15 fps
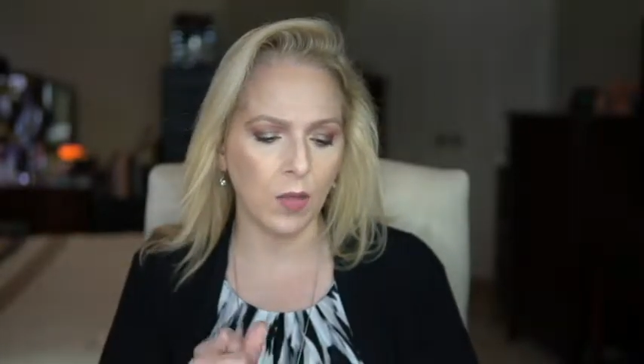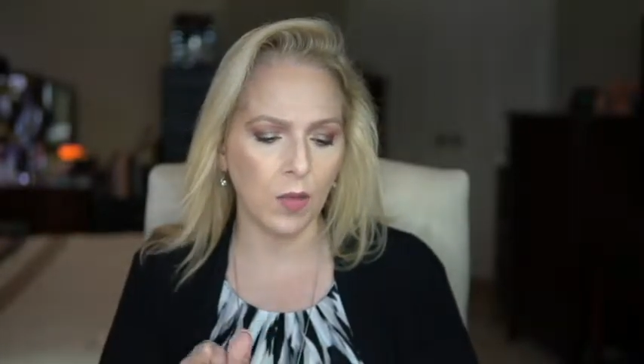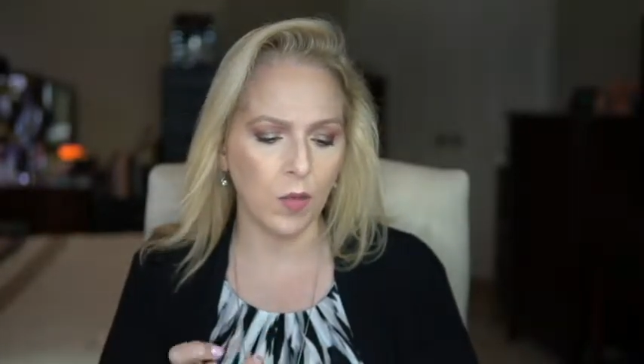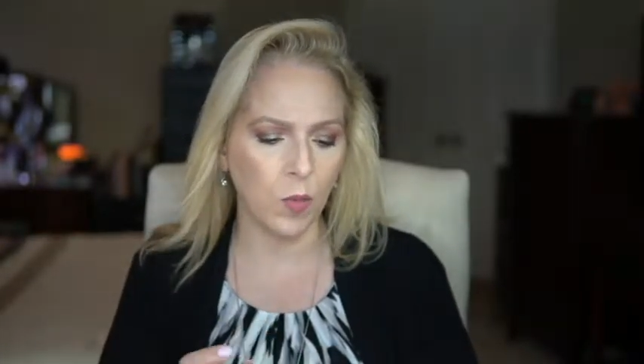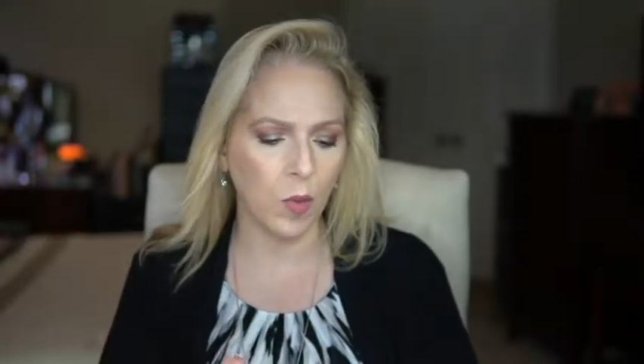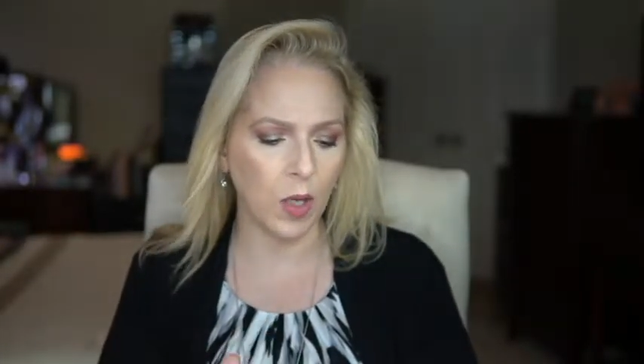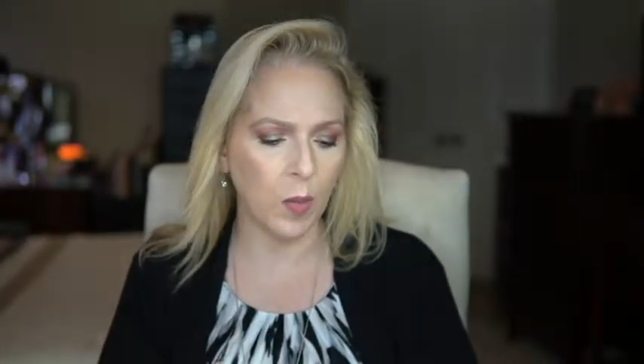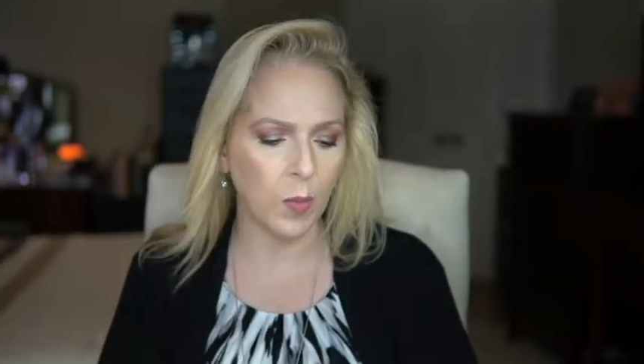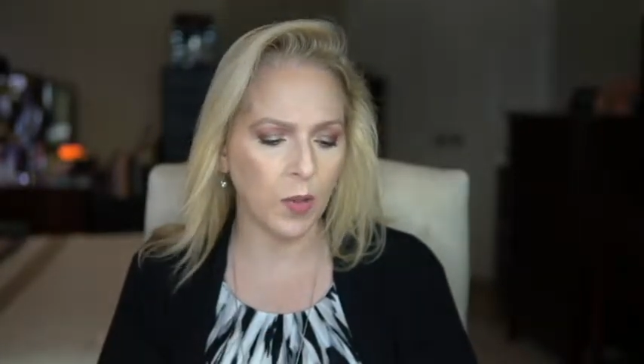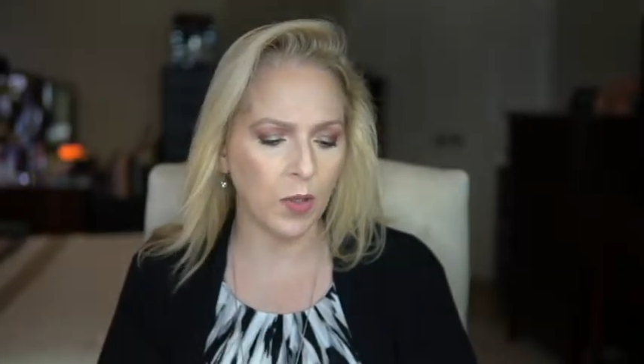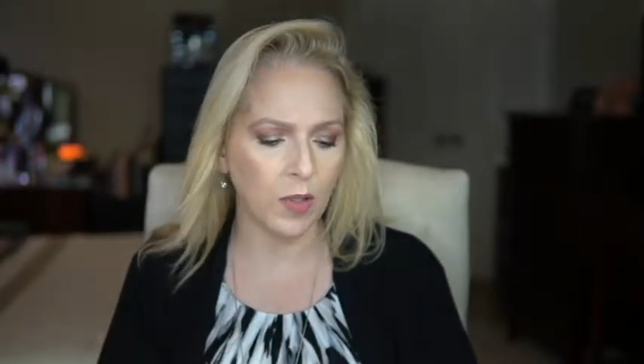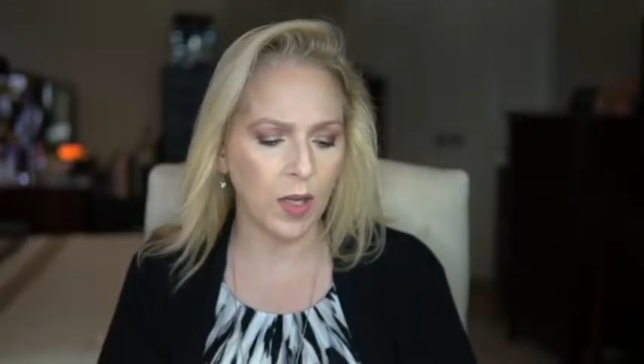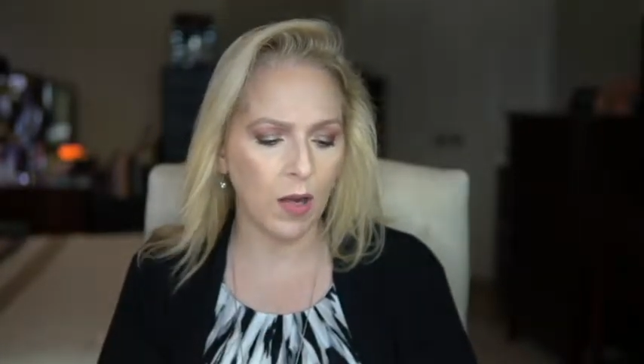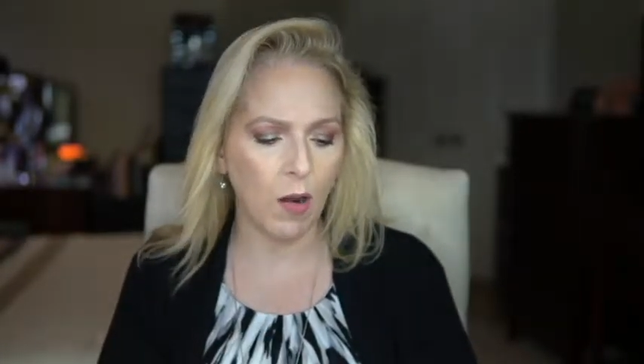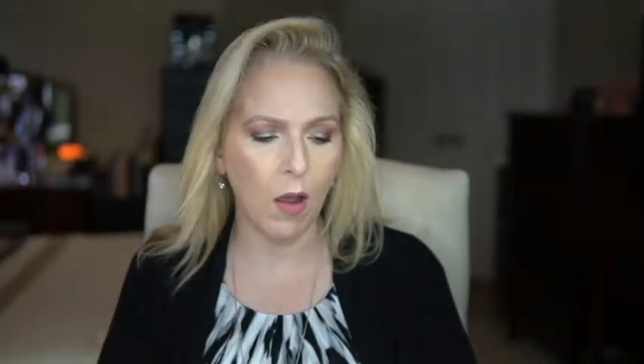
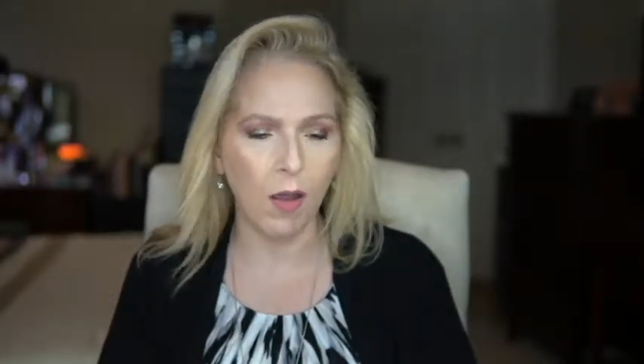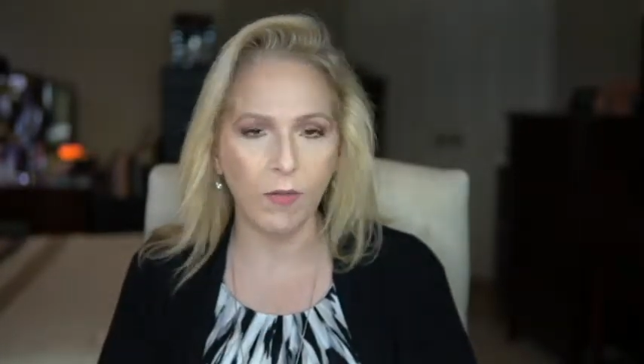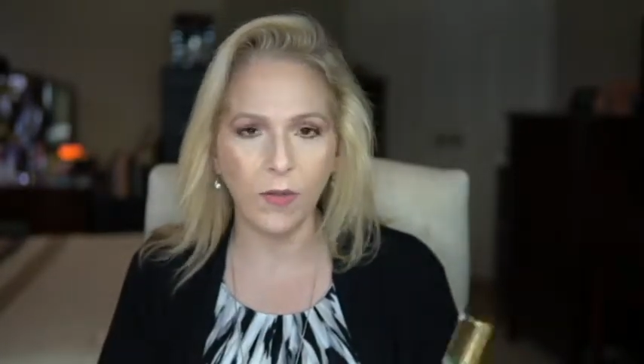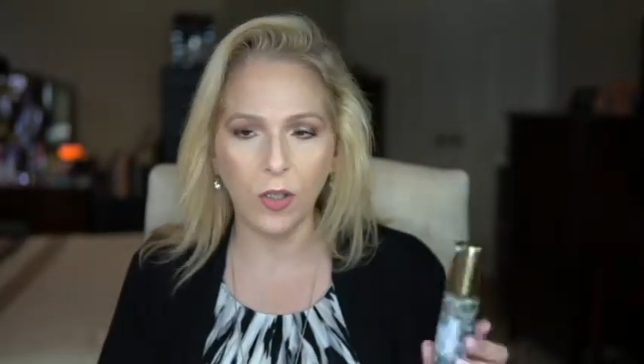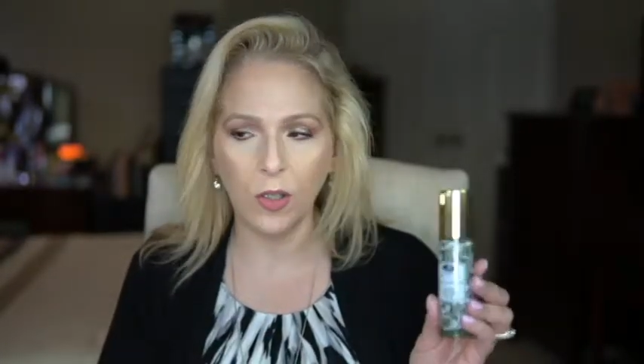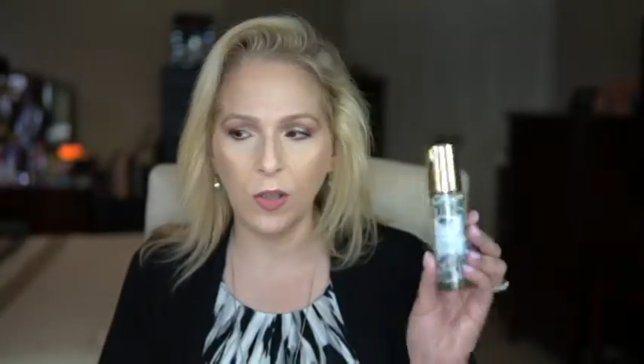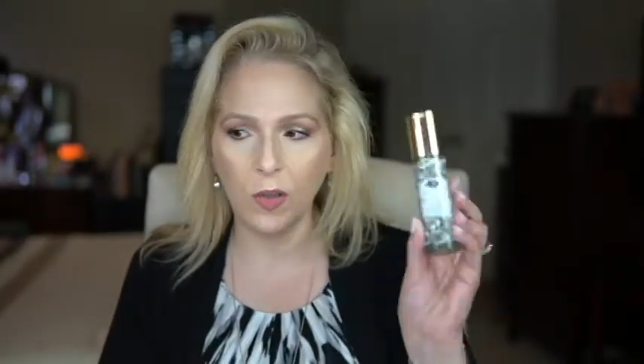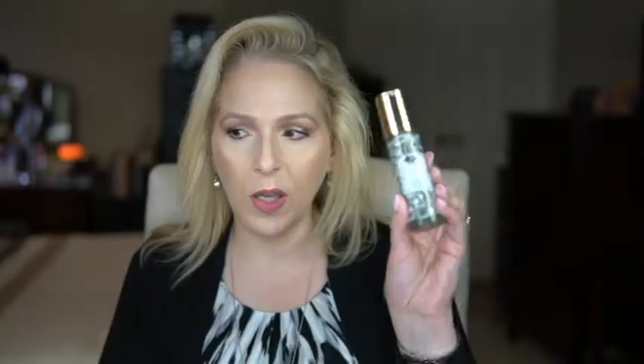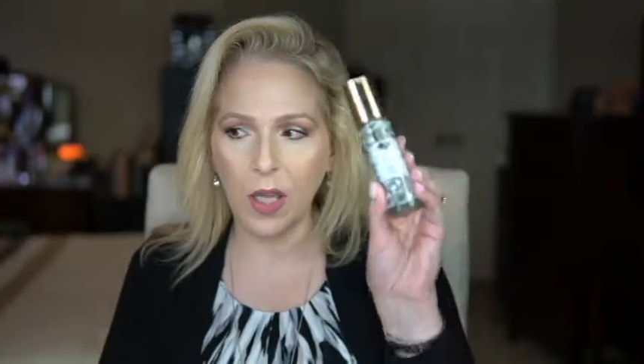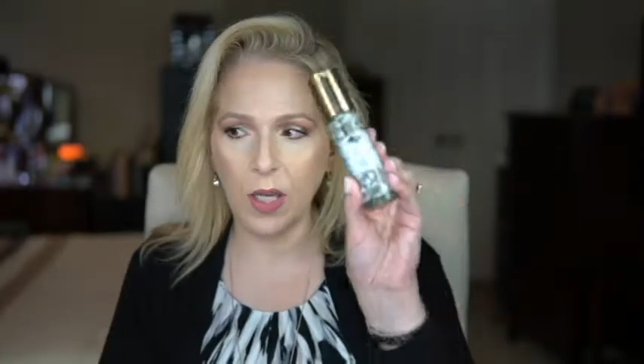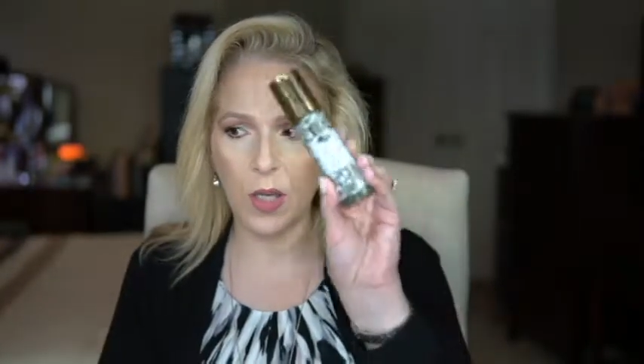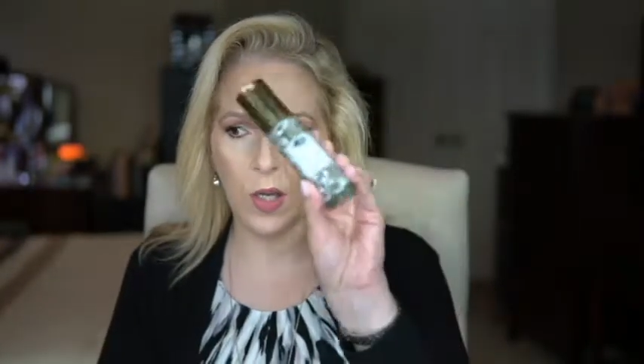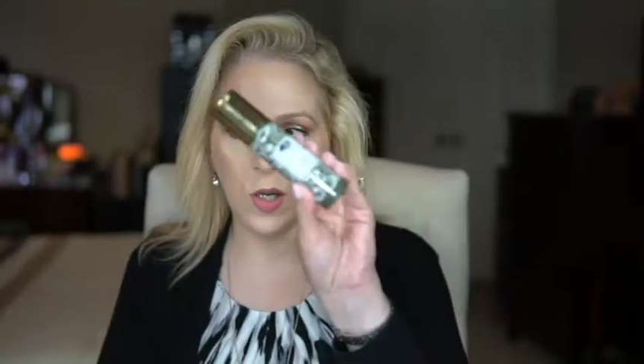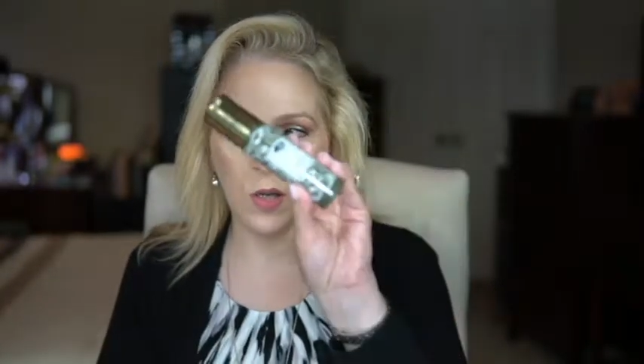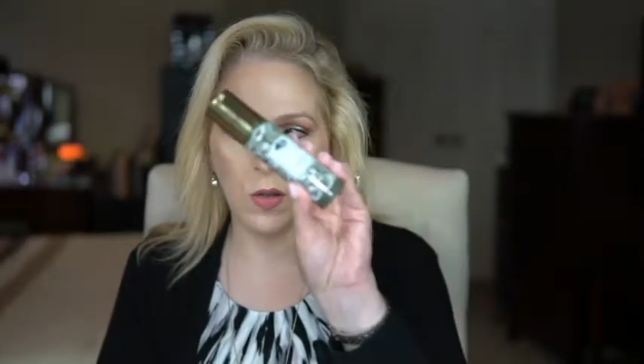20% off to get
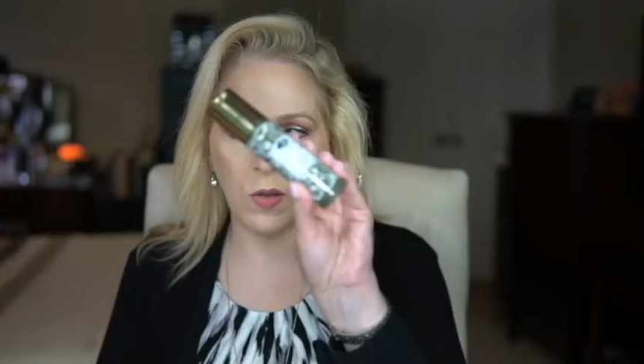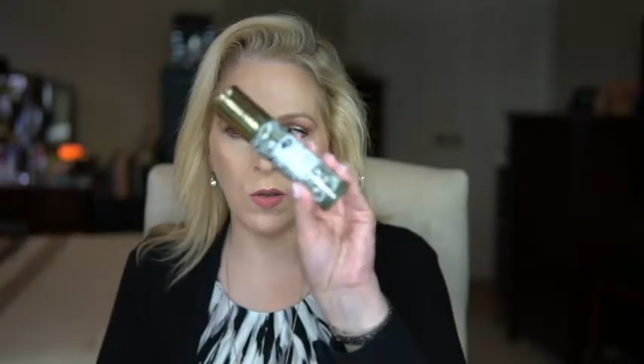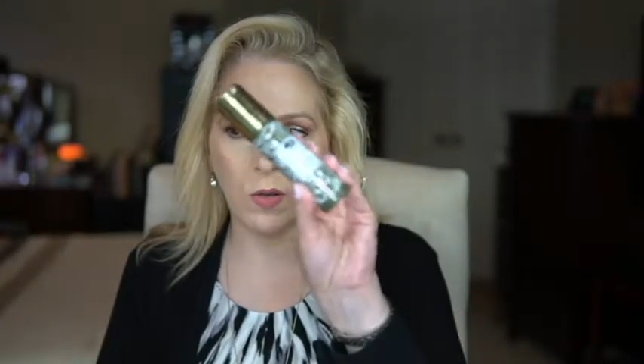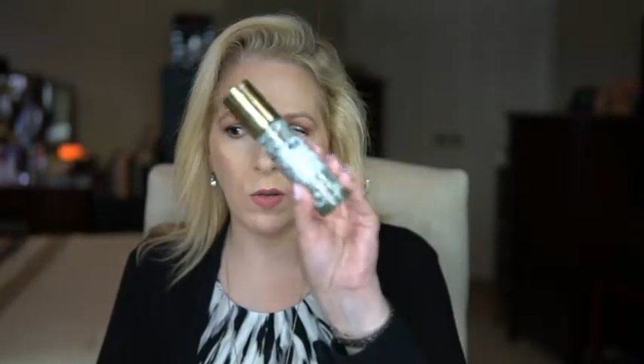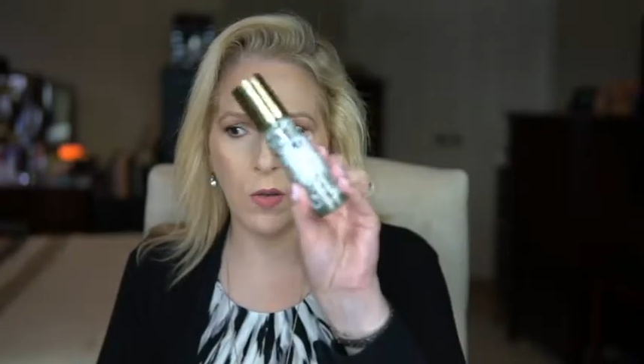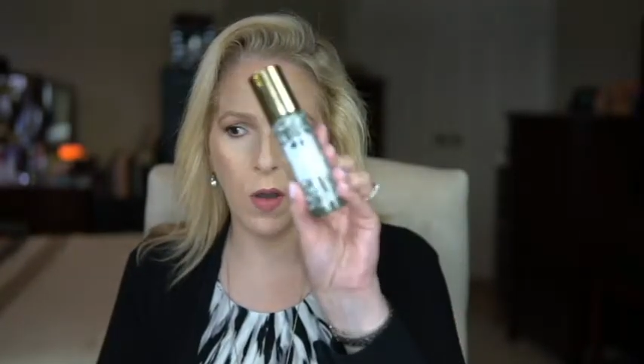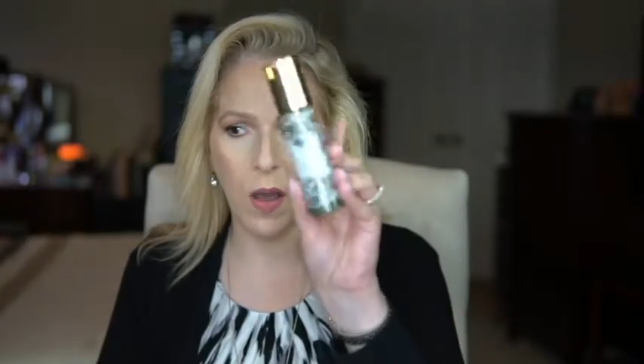a new